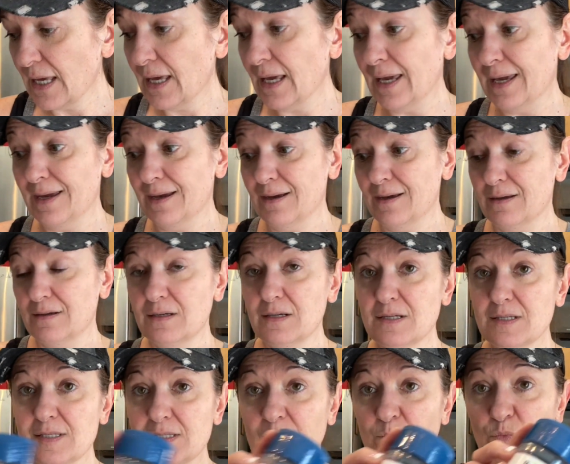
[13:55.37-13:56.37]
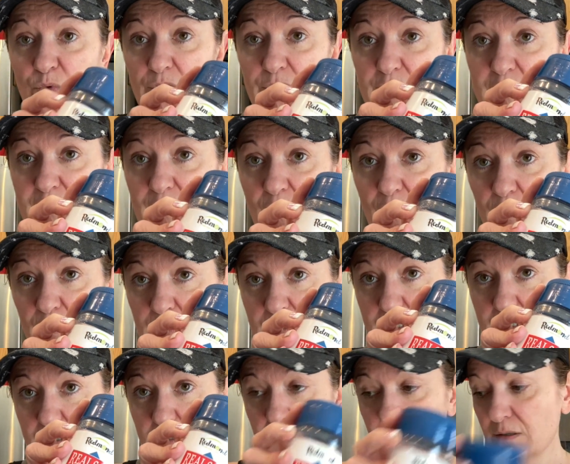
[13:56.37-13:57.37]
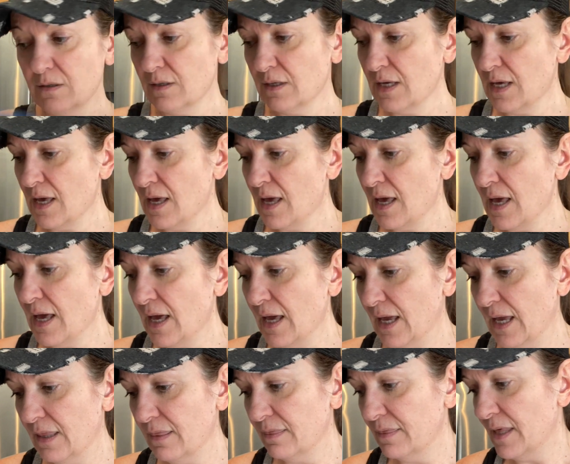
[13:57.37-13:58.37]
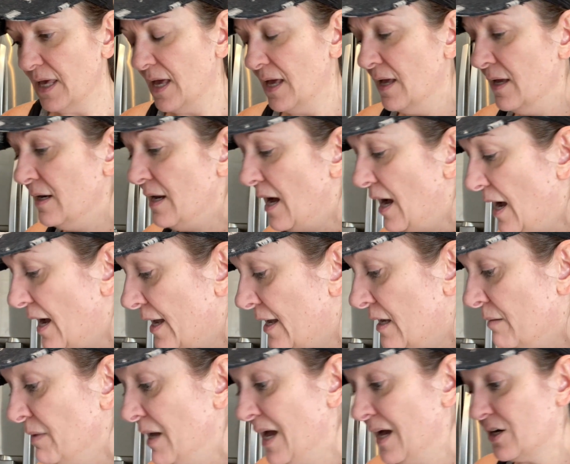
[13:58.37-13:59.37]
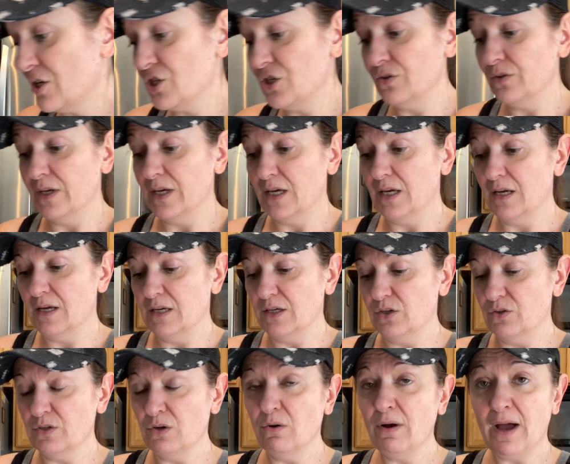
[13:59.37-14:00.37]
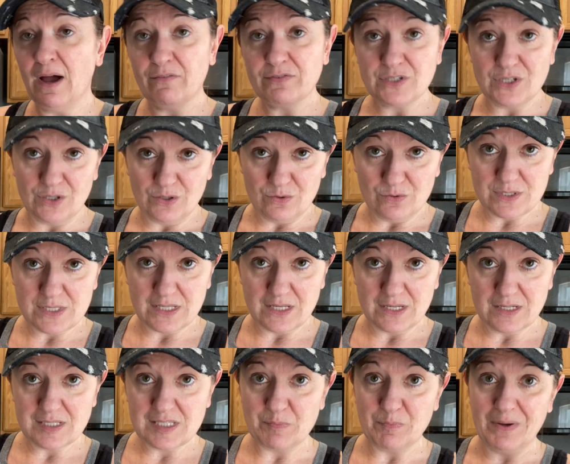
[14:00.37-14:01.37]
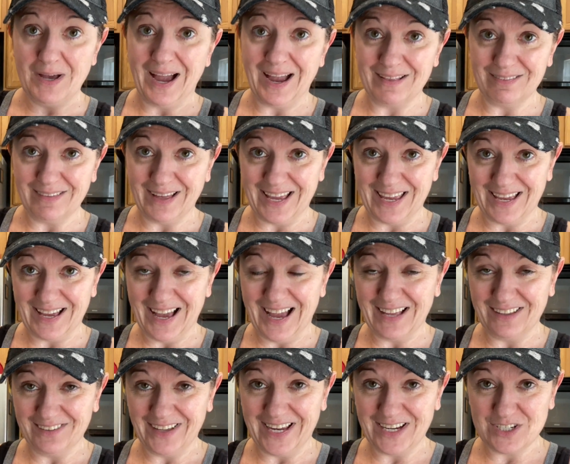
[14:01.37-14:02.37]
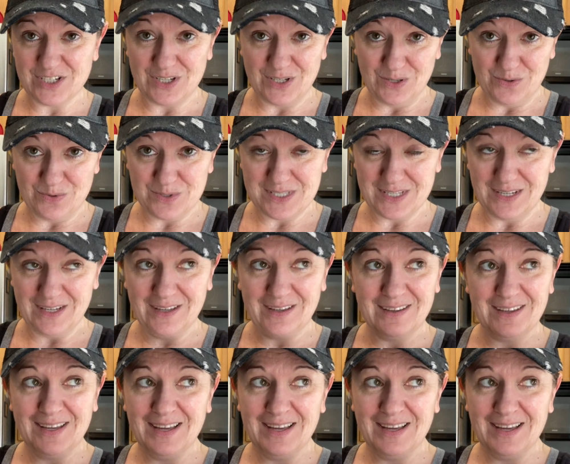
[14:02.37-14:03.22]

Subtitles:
and some real salt. And then I am actually, you don't have to use this, but I like to use it.